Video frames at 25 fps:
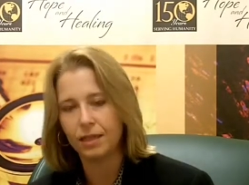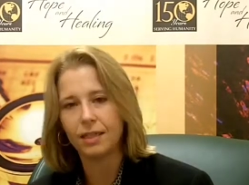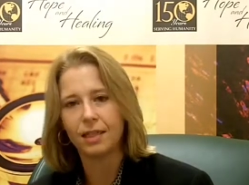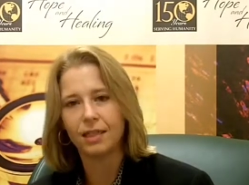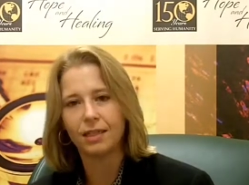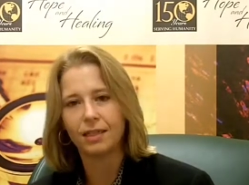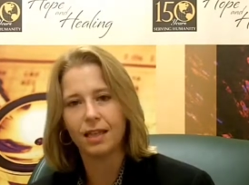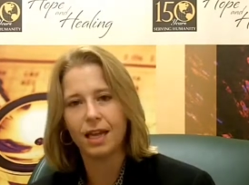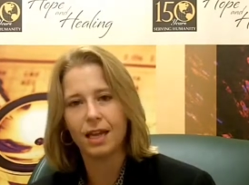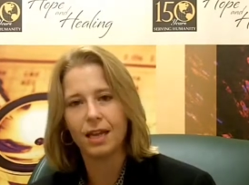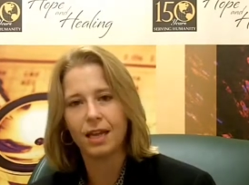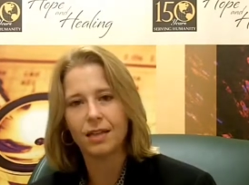
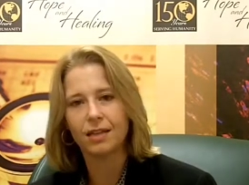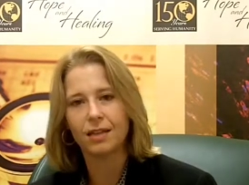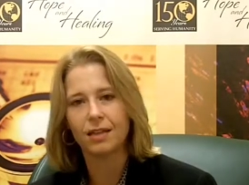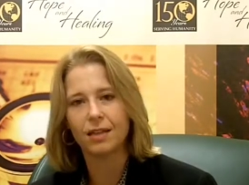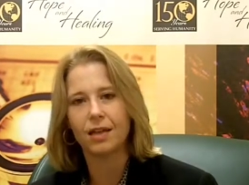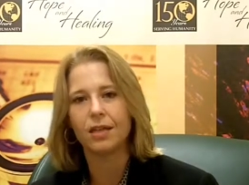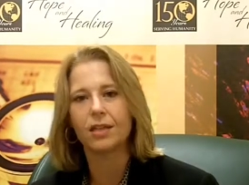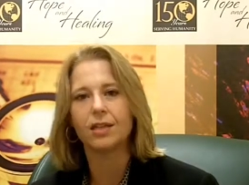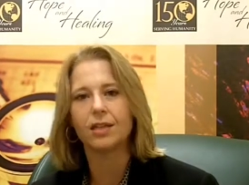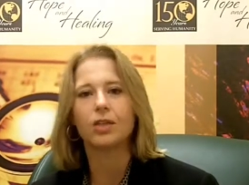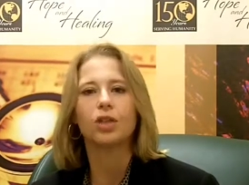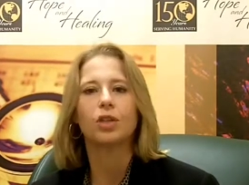Delays
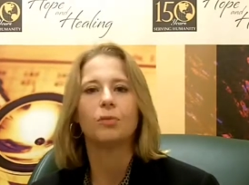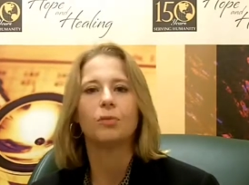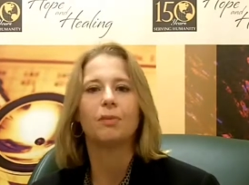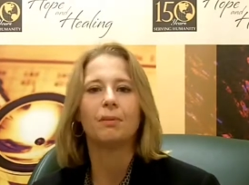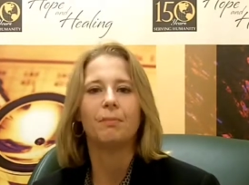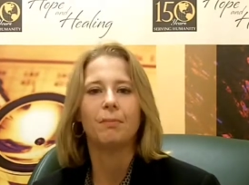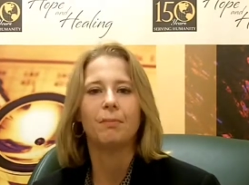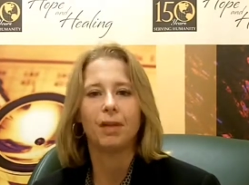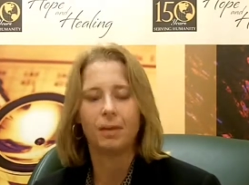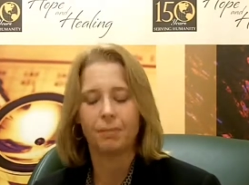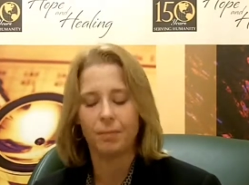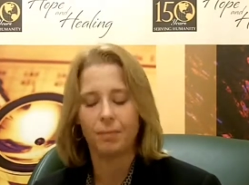thus should
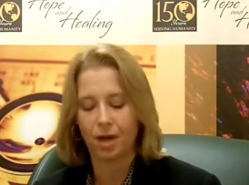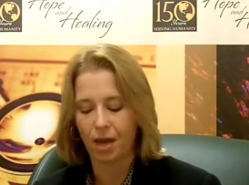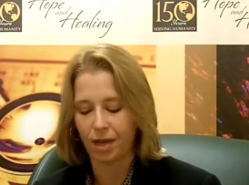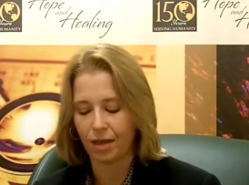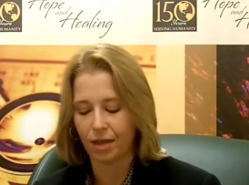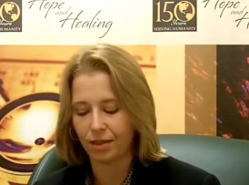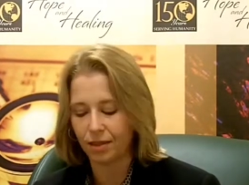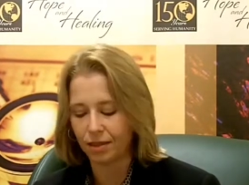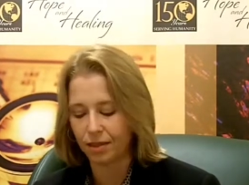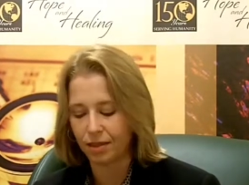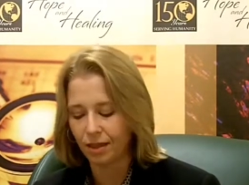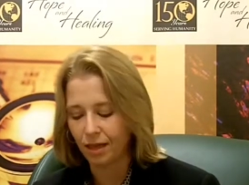be
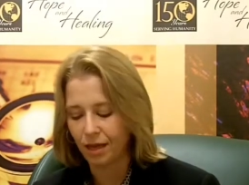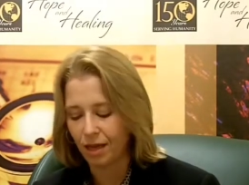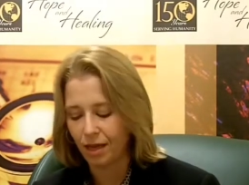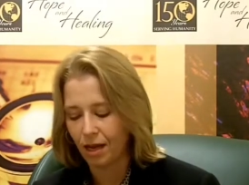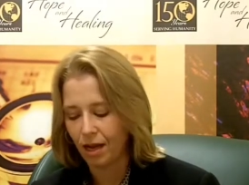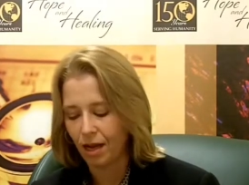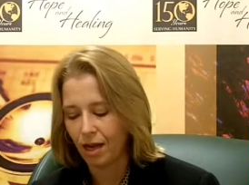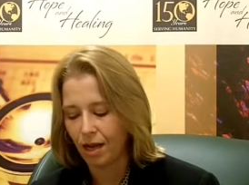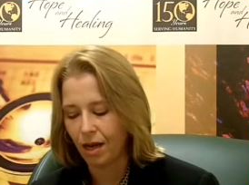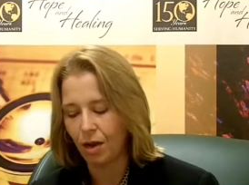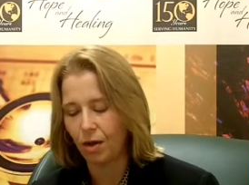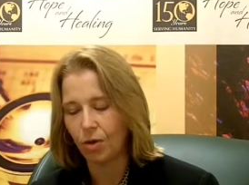minimized.
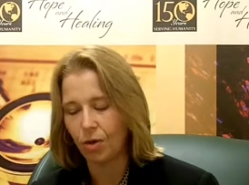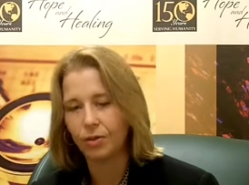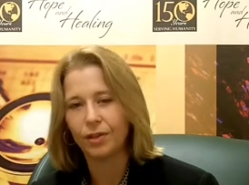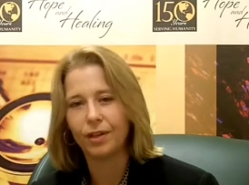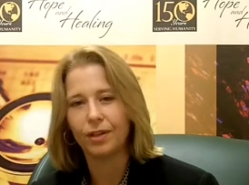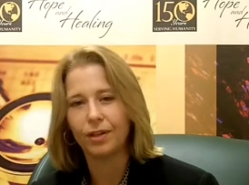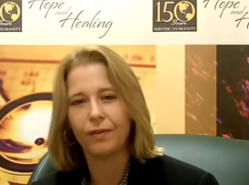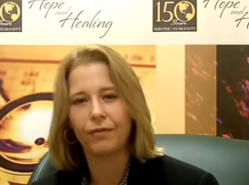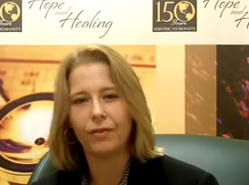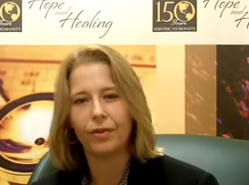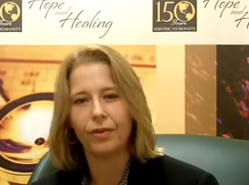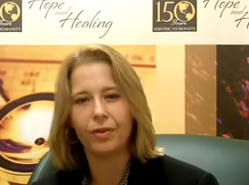
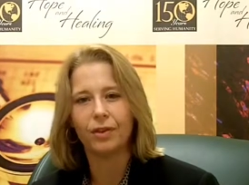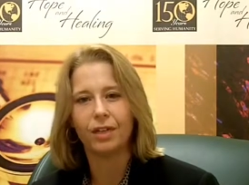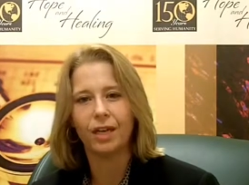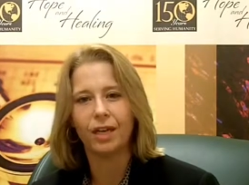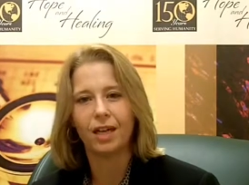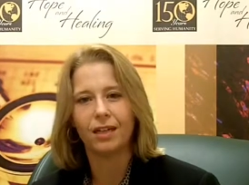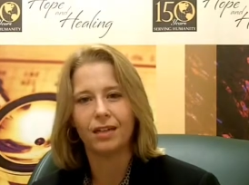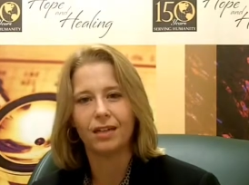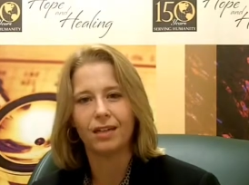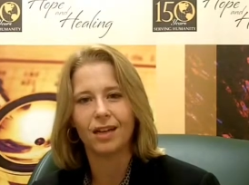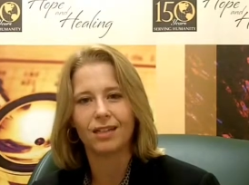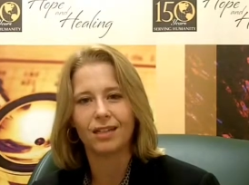Only a few
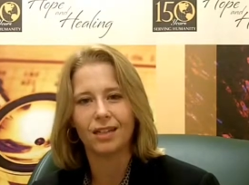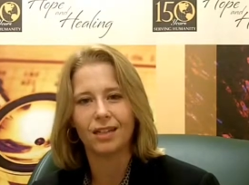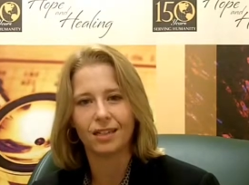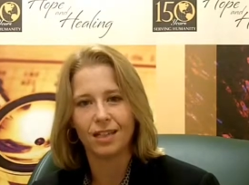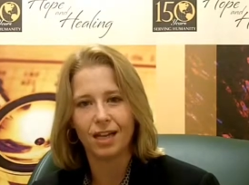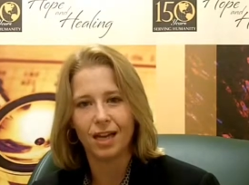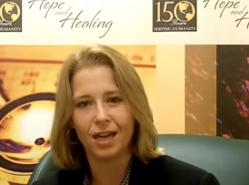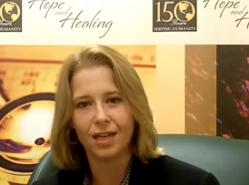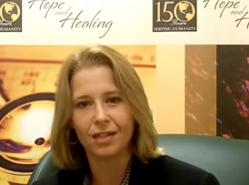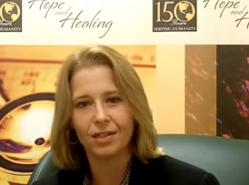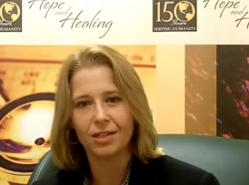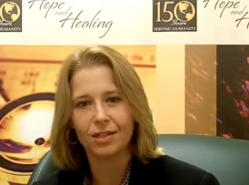diagnostic
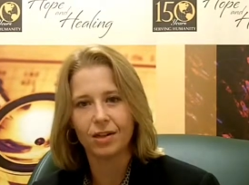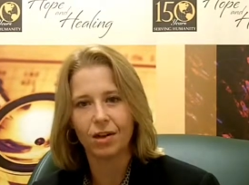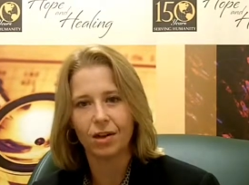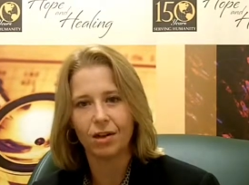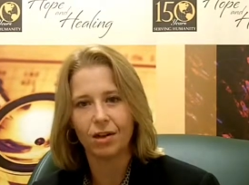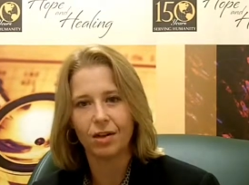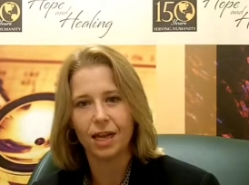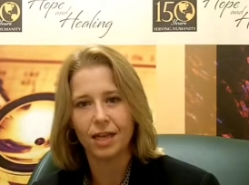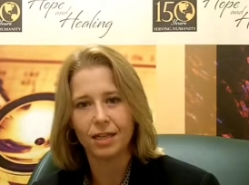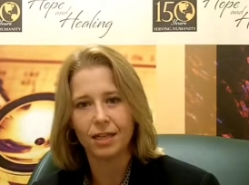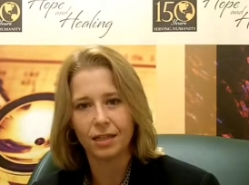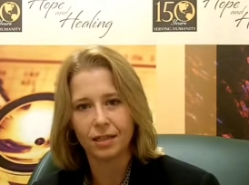tests
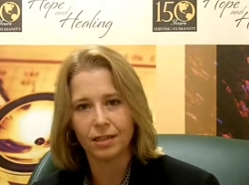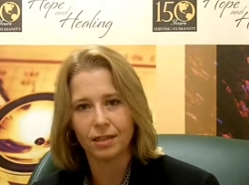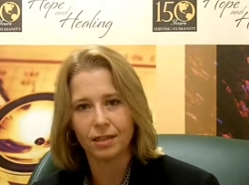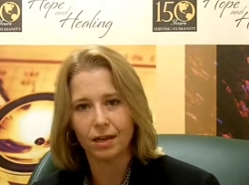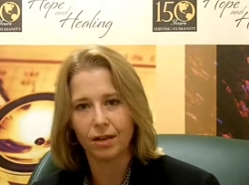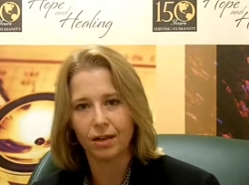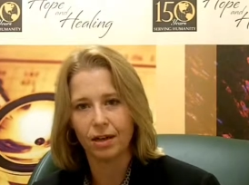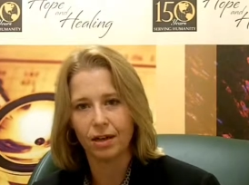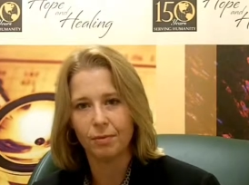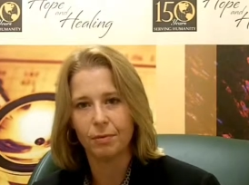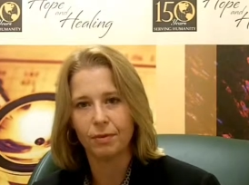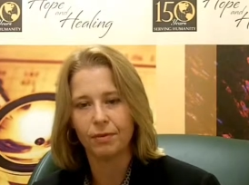are
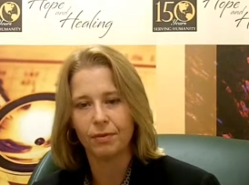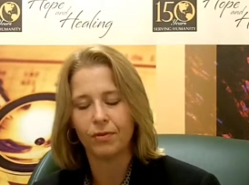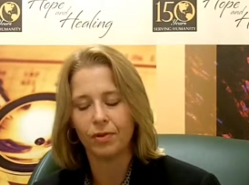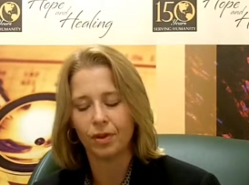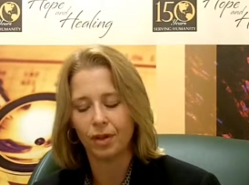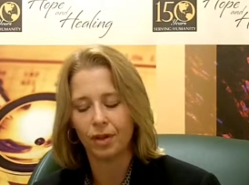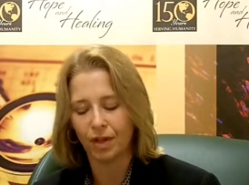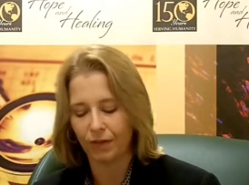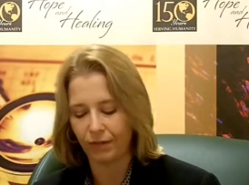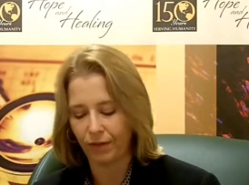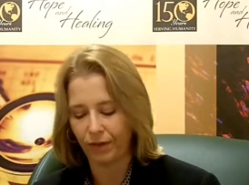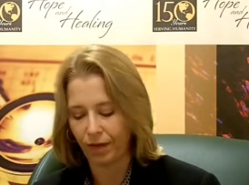necessary
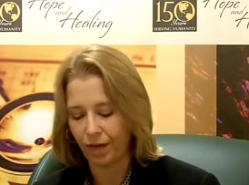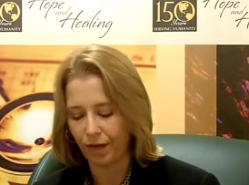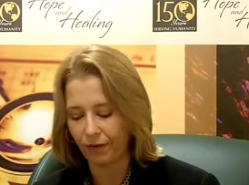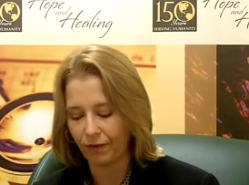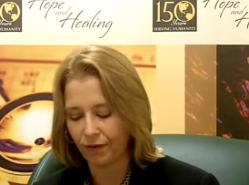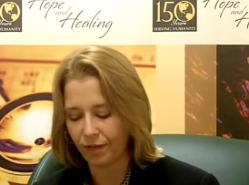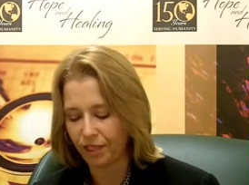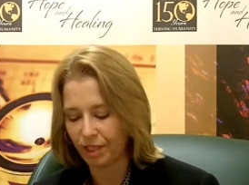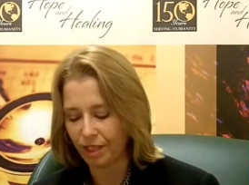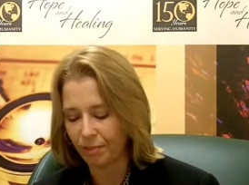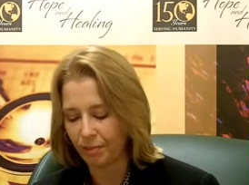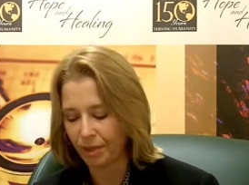before giving I
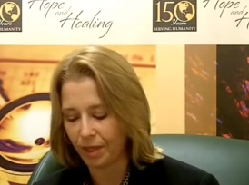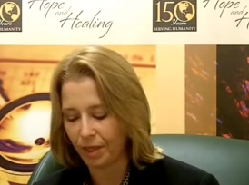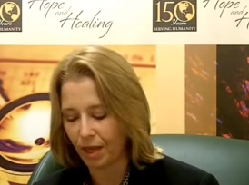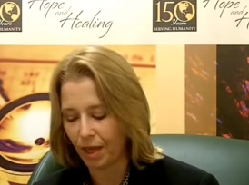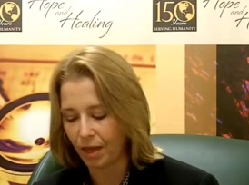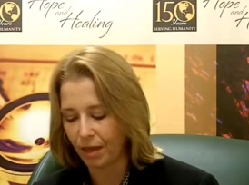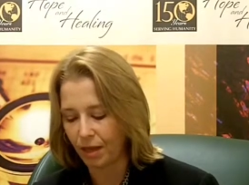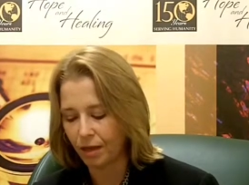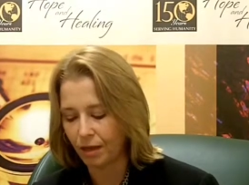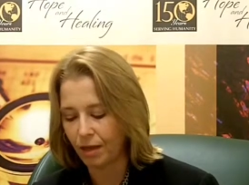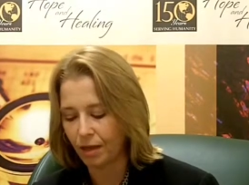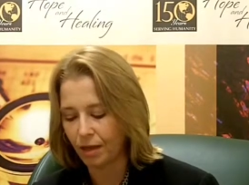V T P
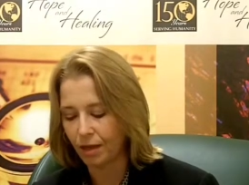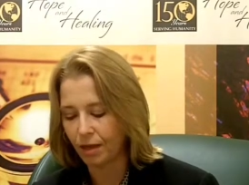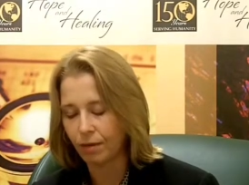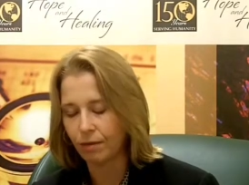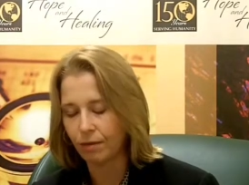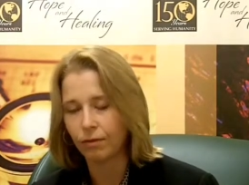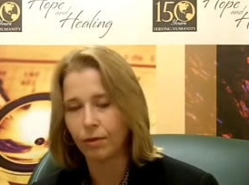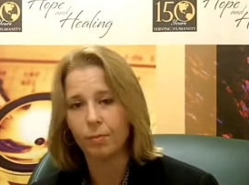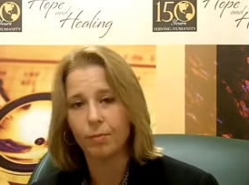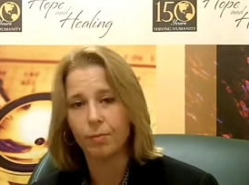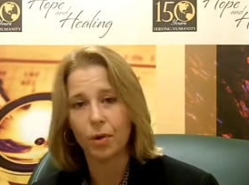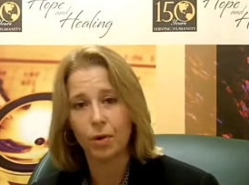A
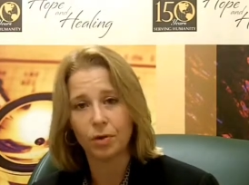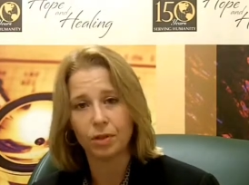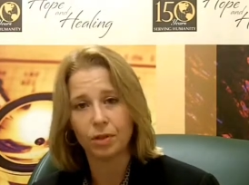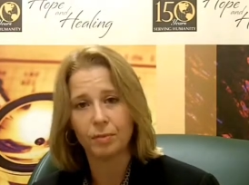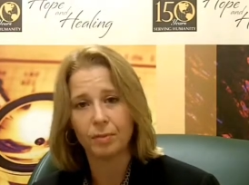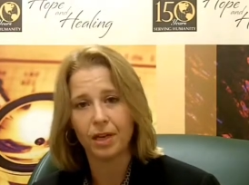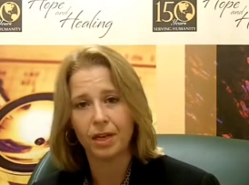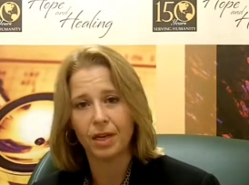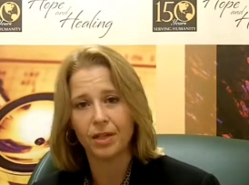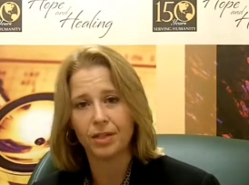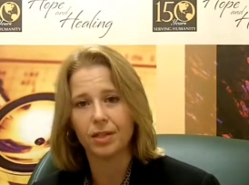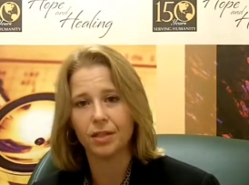for
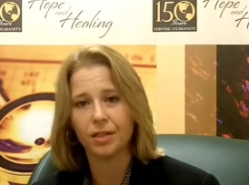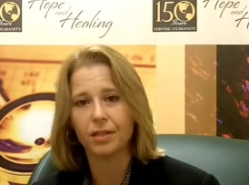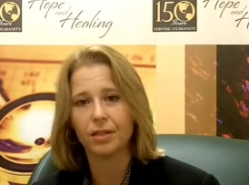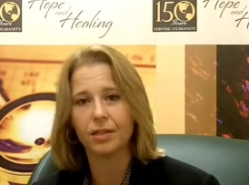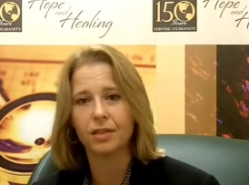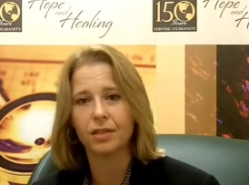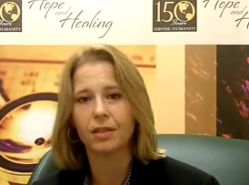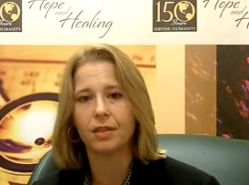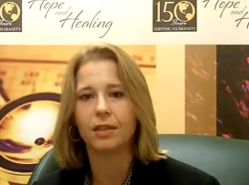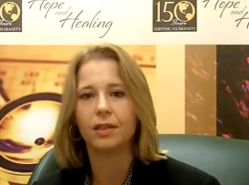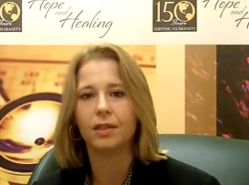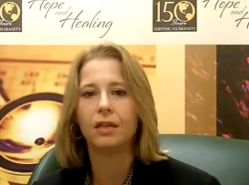most
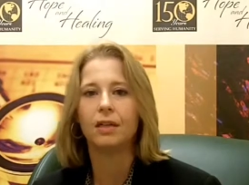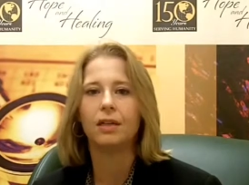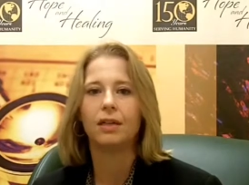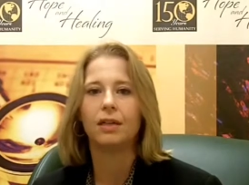patients.